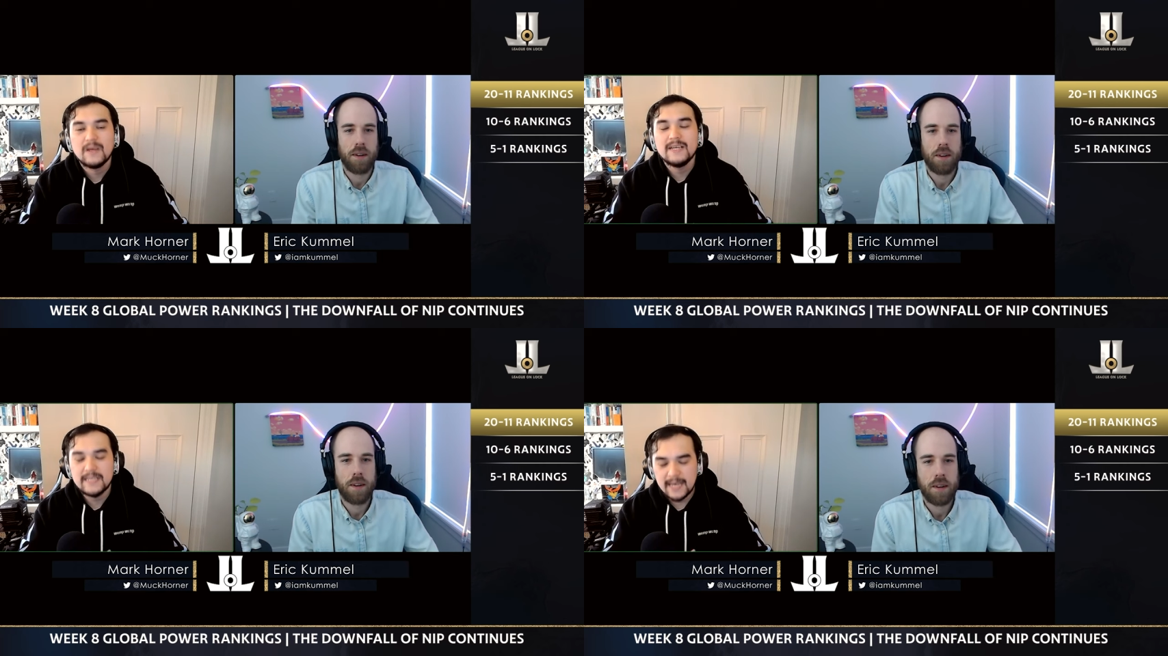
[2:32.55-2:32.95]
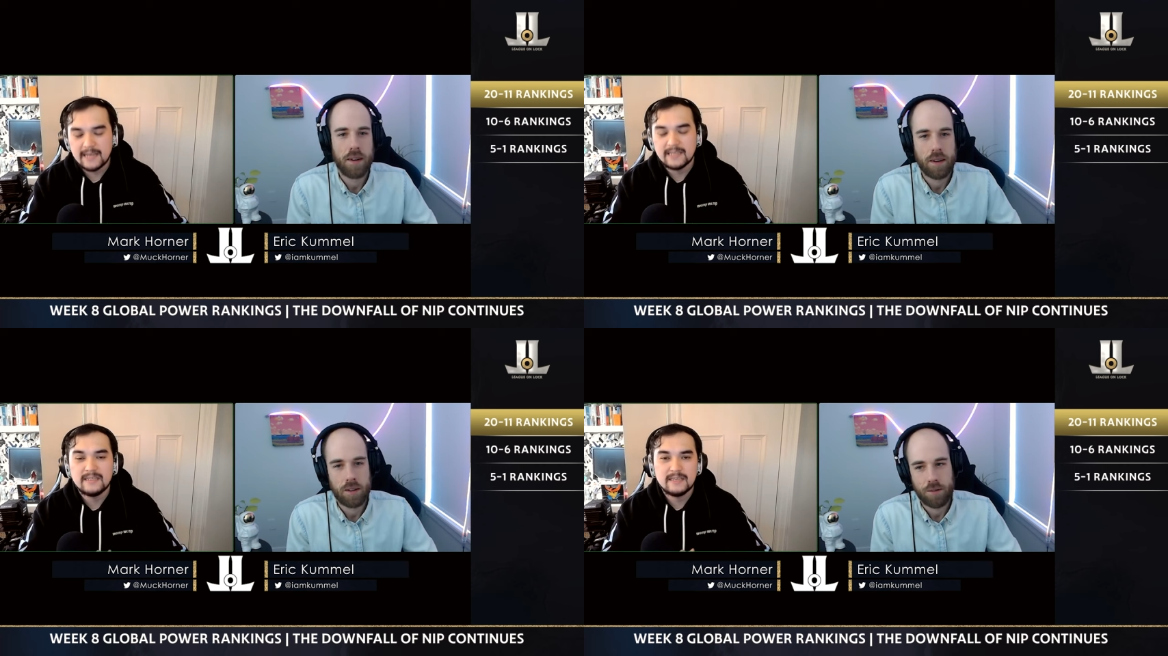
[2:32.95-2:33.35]

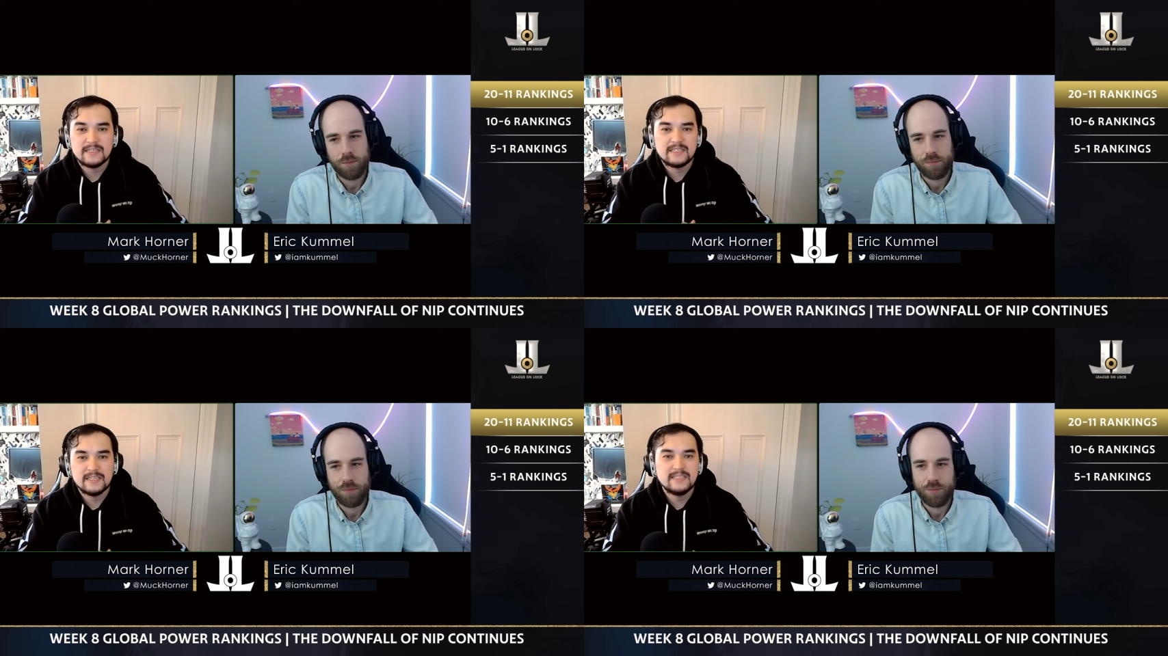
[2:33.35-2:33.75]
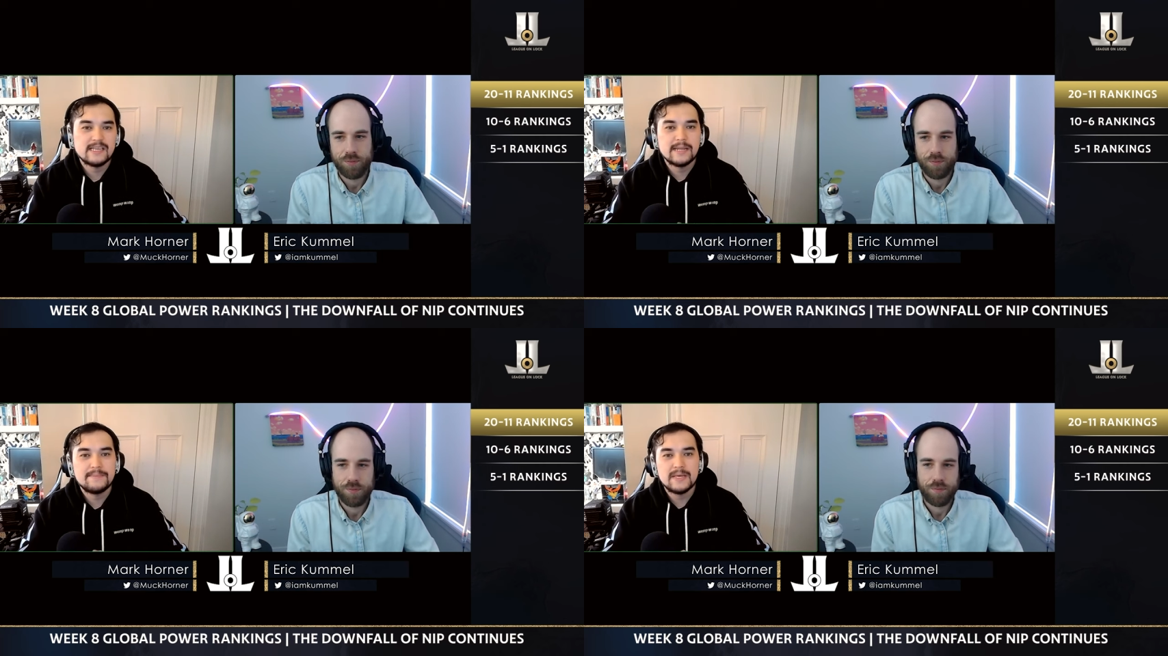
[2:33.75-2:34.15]
Speaker 1: Yeah, and it's
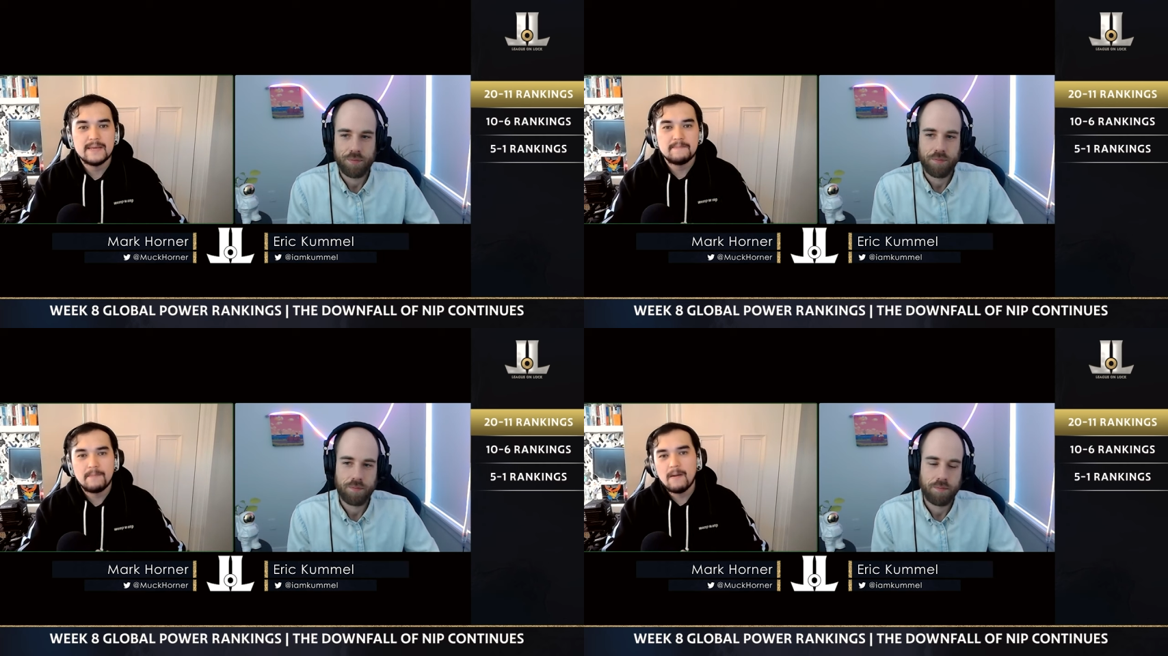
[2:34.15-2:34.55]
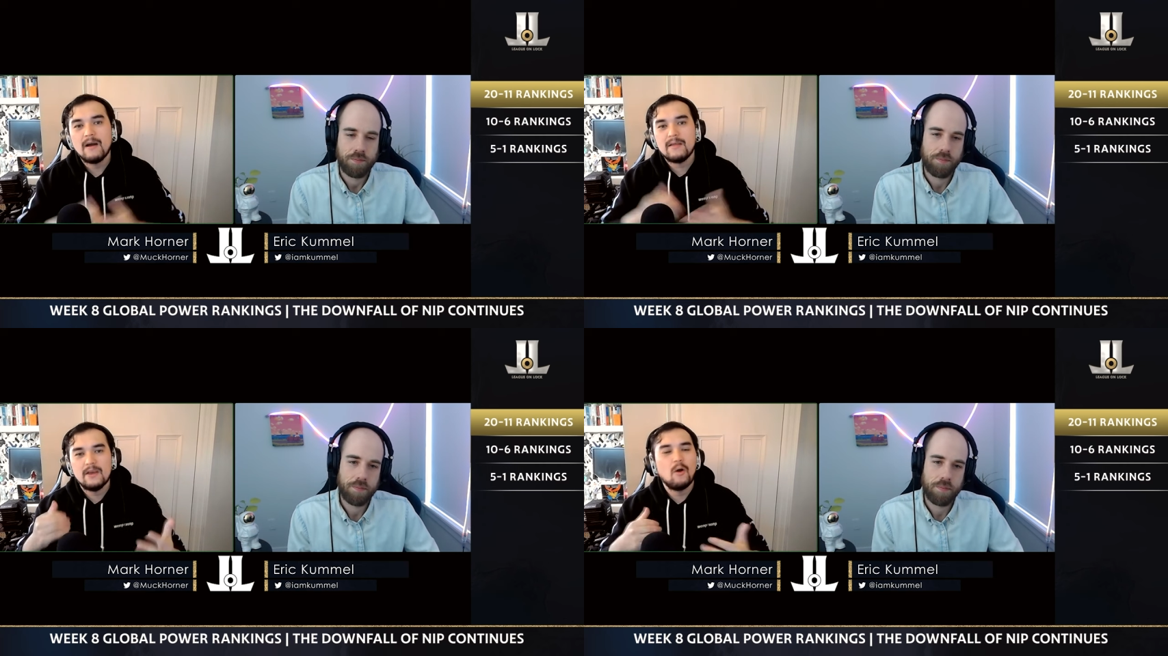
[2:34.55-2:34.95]
going to be
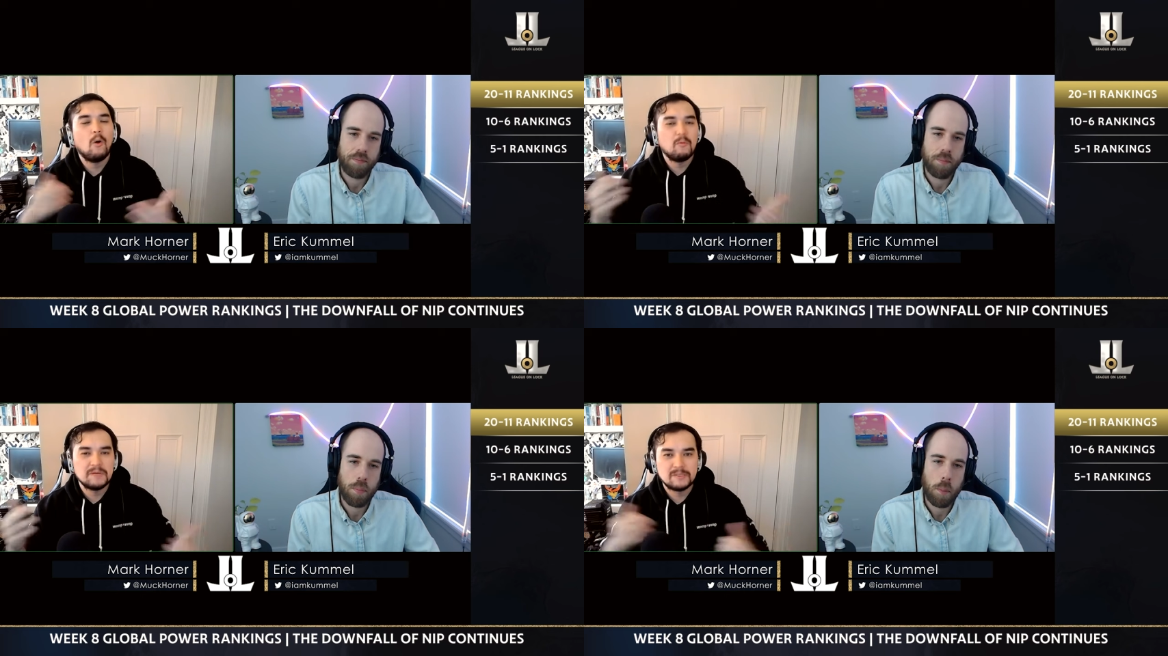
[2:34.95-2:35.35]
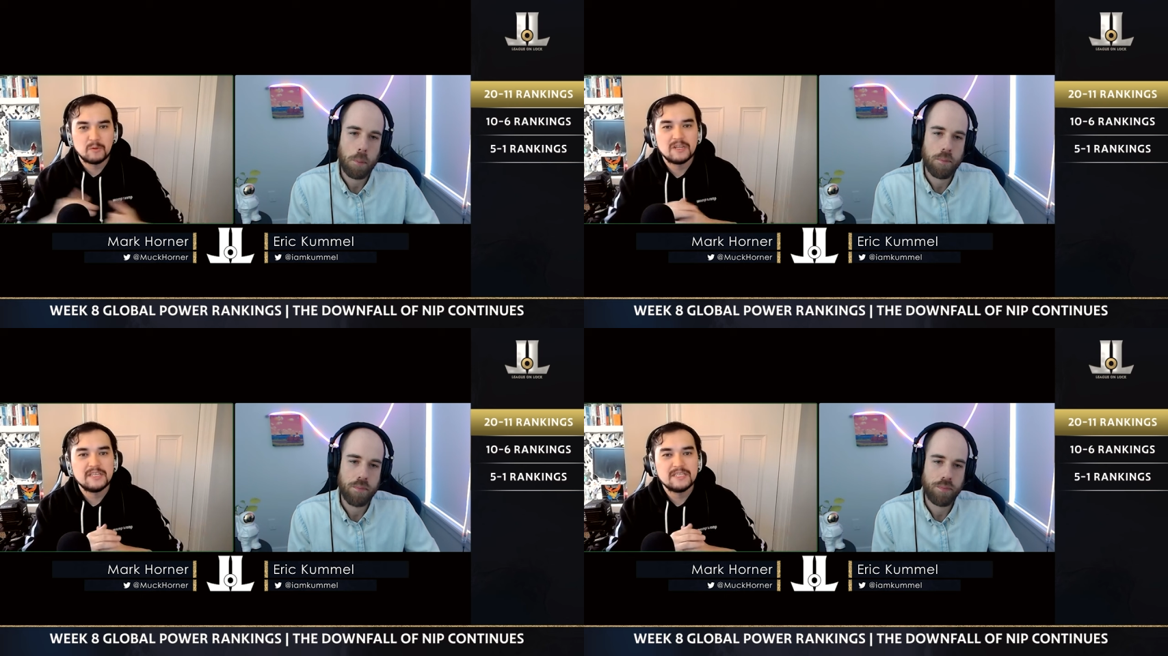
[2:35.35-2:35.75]
always
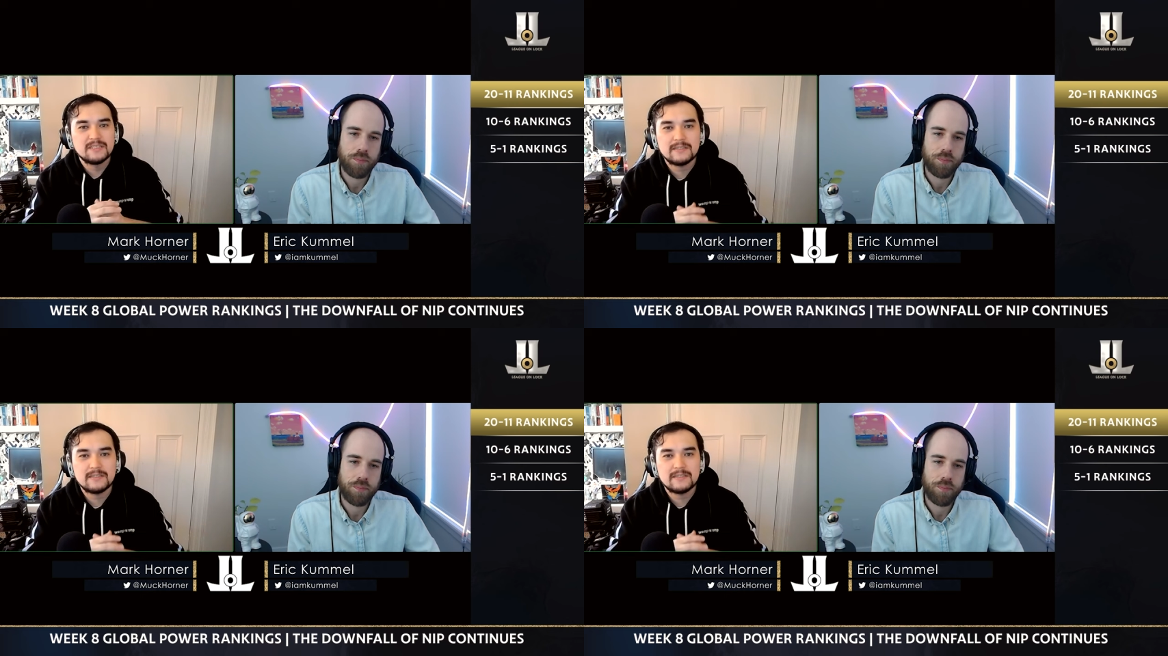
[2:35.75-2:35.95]
one of these